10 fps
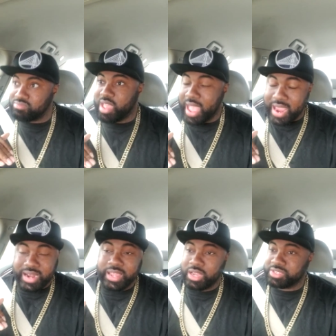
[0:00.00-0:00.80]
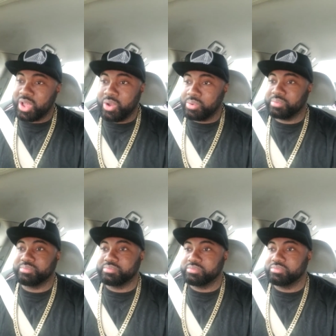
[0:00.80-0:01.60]
eight, nine years old?
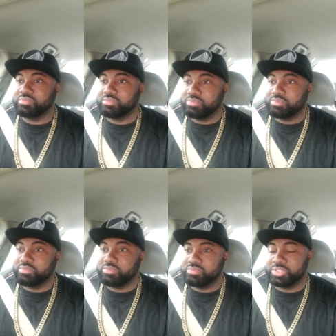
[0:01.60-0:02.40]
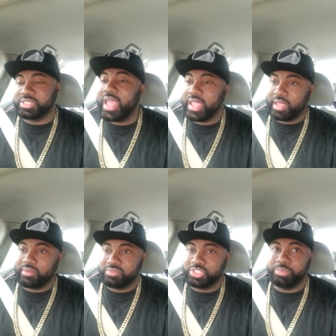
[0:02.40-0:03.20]
She's eight.
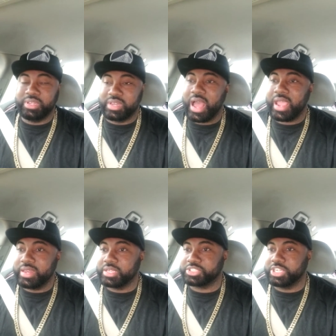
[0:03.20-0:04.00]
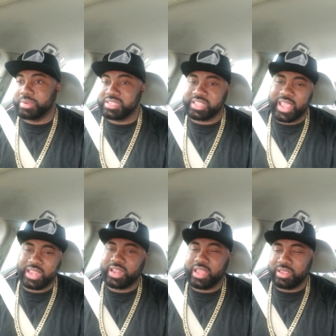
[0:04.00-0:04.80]
She'll be nine next year. I say
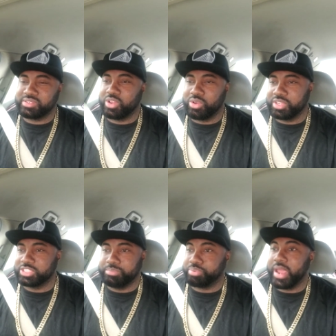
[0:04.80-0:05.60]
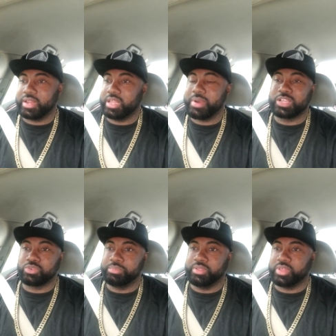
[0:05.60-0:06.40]
eight, nine years old, because she practically might as
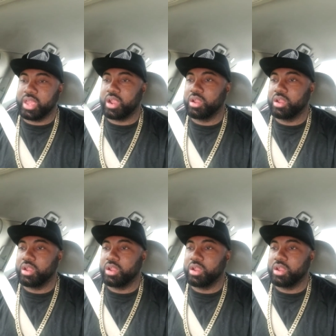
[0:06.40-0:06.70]
well be there.